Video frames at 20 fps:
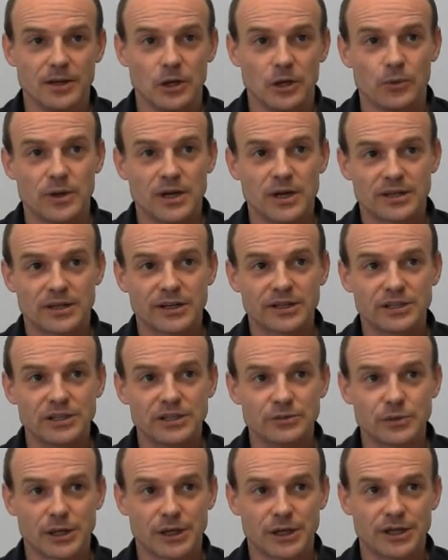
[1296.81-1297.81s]
we are currently
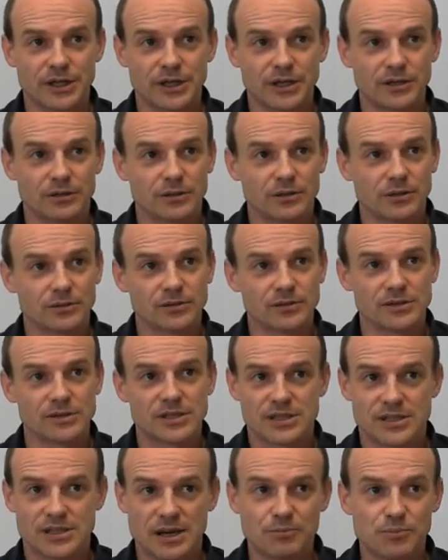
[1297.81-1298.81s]
working on
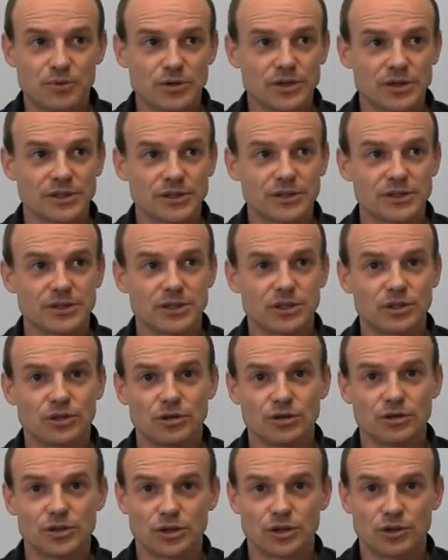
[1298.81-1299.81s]
support the
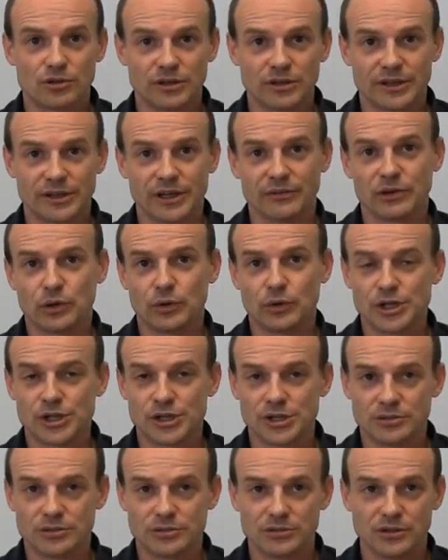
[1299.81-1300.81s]
control and
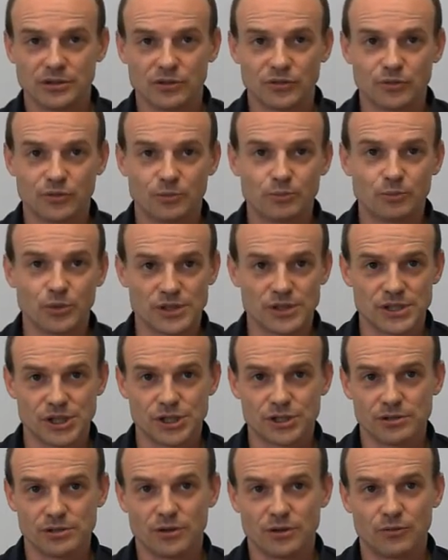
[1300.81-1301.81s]
evaluation of
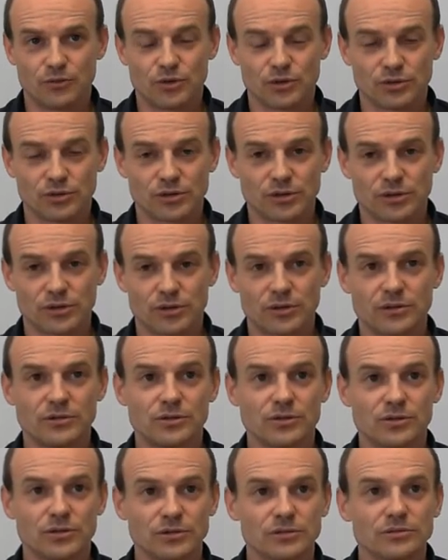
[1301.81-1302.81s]
position of
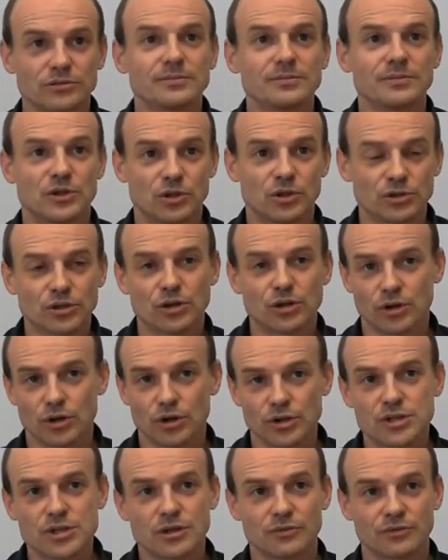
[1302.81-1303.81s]
control
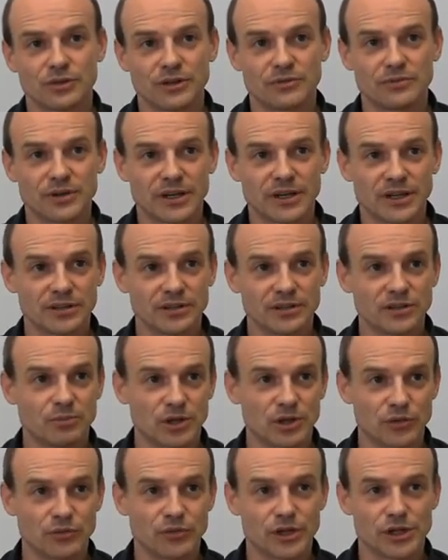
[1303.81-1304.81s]
rods of different
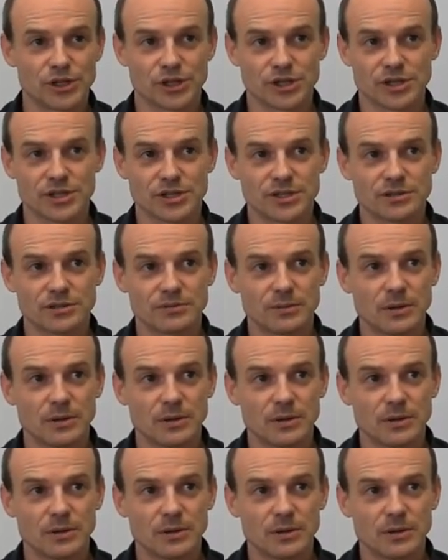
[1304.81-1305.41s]
manufacturers.